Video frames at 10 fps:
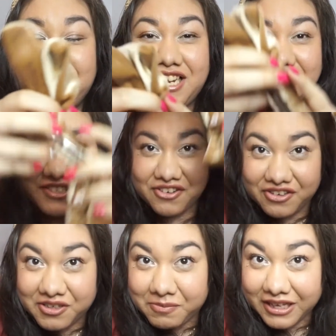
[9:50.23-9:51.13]
That is
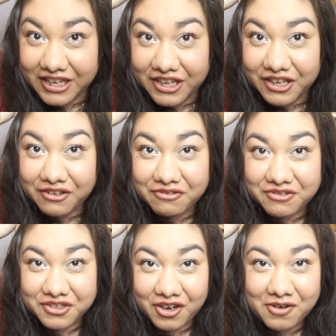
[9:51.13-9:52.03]
going to be
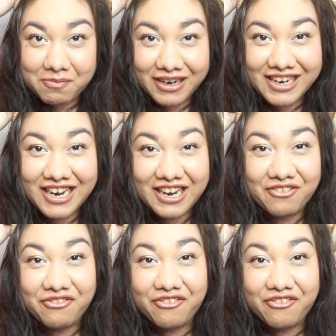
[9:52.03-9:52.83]
huge on my head.